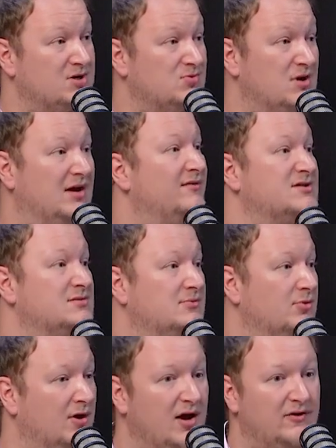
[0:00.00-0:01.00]
I just want to live some
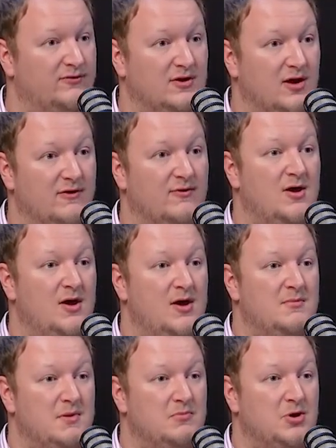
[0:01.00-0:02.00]
more life. You know, I've
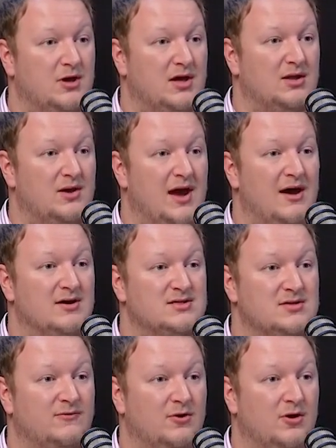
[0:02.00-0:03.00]
been putting in the
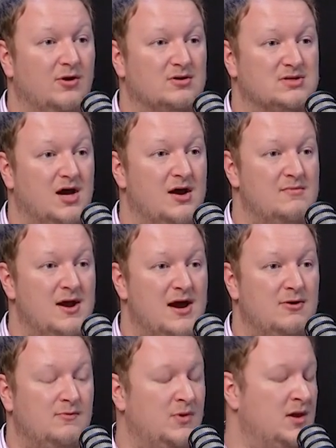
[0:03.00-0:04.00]
hours for a long time
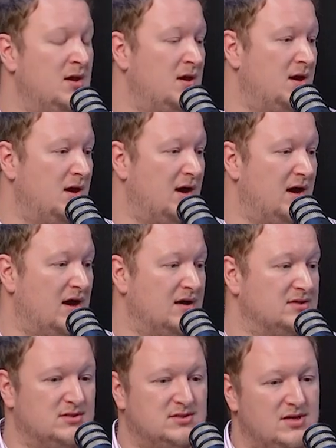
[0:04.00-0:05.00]
now,
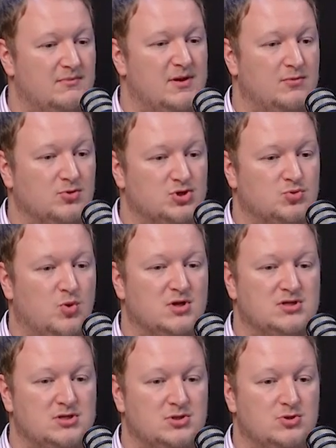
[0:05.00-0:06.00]
and some people just
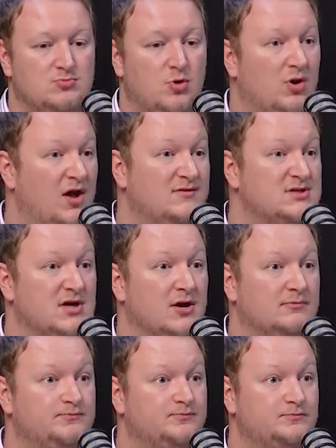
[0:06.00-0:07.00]
want to do more
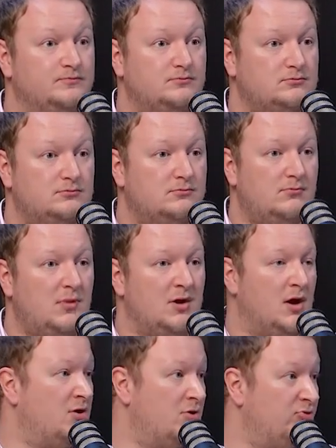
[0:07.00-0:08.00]
lifestyle. Yeah.
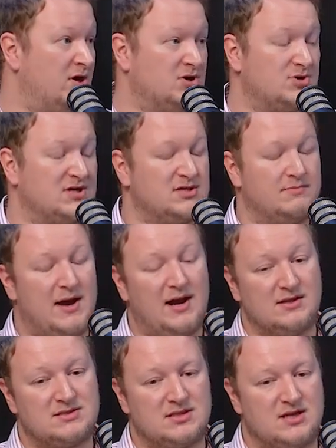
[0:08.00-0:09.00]
You know, readdress the
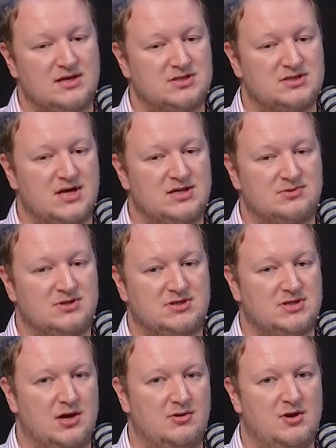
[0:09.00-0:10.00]
balance, and they just say to
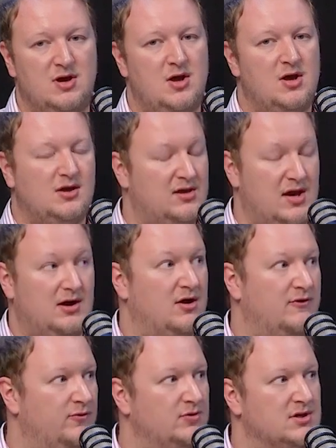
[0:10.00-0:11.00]
us, you know, can
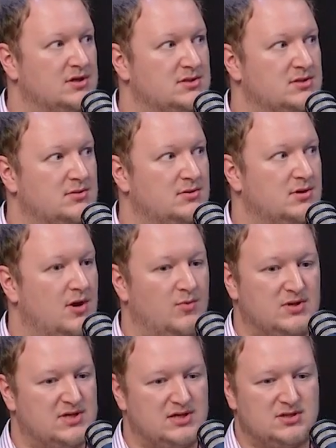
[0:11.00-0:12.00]
I afford this?
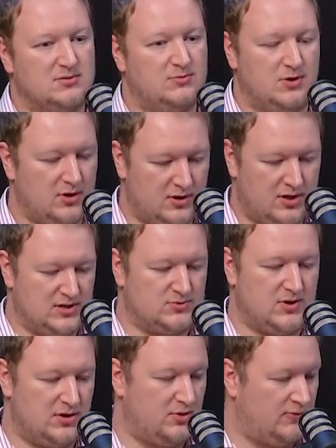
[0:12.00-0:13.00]
And we say to them, look,
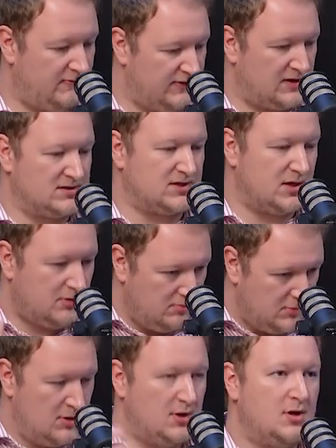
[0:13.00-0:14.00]
here's where your figures are.
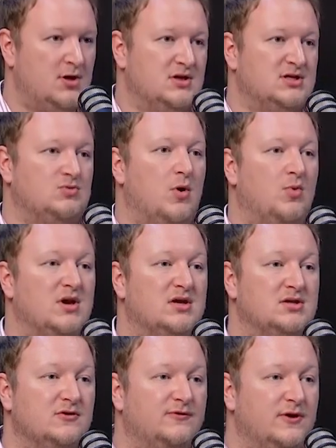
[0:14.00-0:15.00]
This is what we
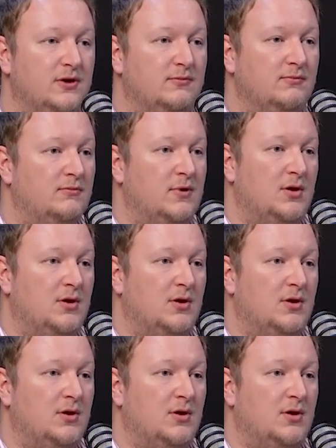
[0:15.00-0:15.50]
can do for you.